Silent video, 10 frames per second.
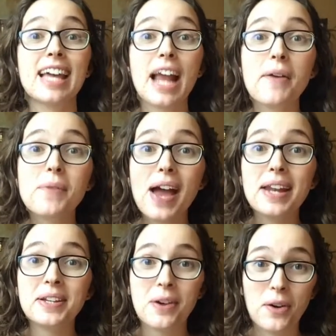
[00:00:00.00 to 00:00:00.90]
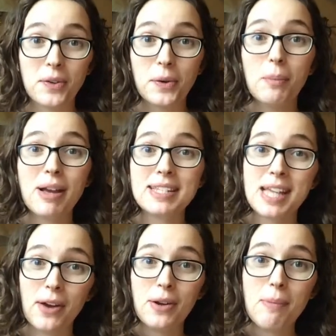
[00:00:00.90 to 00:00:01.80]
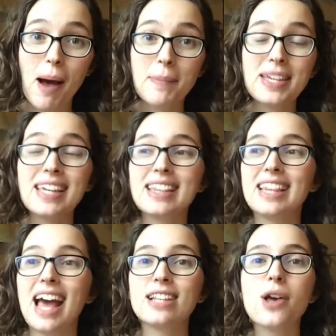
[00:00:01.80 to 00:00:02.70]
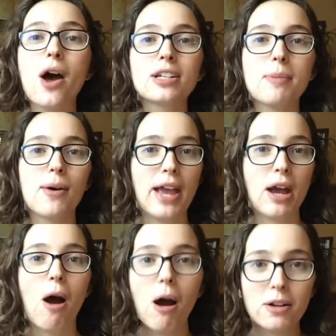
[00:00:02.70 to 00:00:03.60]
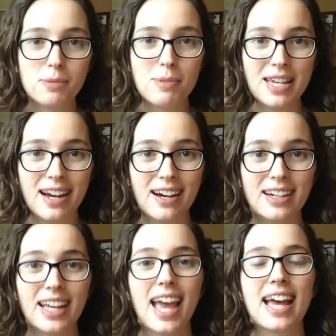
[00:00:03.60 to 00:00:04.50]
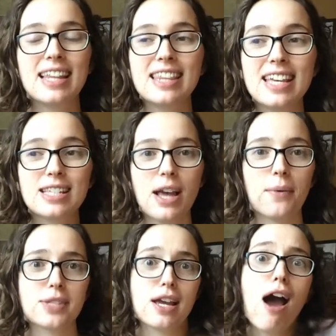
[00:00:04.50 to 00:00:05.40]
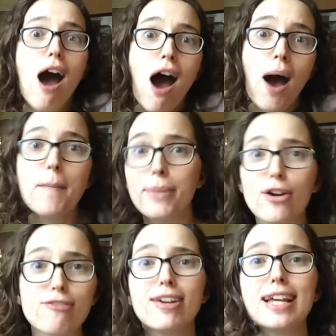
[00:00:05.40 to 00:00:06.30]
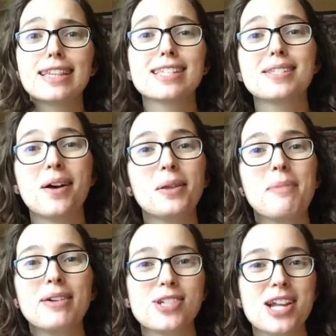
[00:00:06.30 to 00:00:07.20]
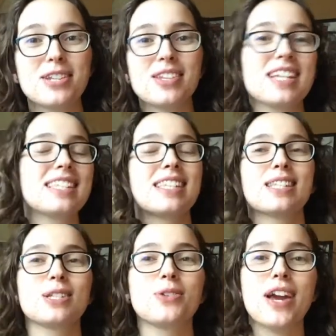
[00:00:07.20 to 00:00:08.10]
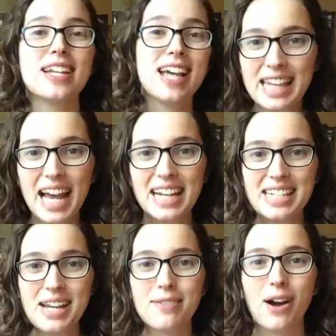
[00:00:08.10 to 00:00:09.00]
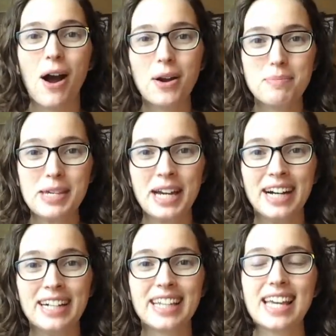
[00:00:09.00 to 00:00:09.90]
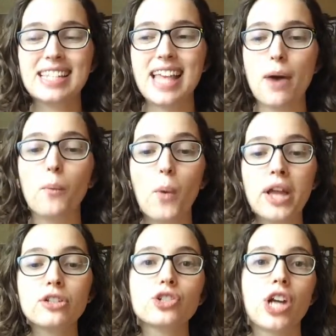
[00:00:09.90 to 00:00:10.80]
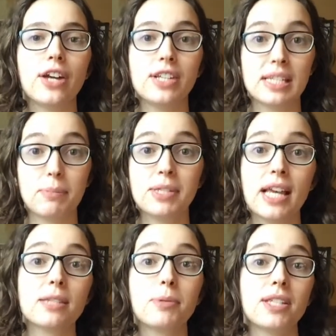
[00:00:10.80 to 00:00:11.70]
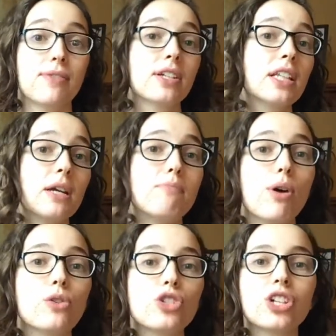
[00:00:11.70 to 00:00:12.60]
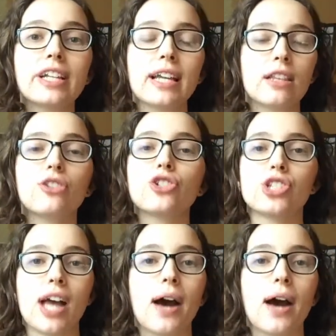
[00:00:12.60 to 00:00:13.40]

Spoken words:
then I read an article by Scary Mommy that talked about a heartbeat hug. And this, I was like, oh, perfect. This is all about gentleness. This is great. And the idea of a heartbeat hug is that when your child is upset, specifically emotionally, and they're just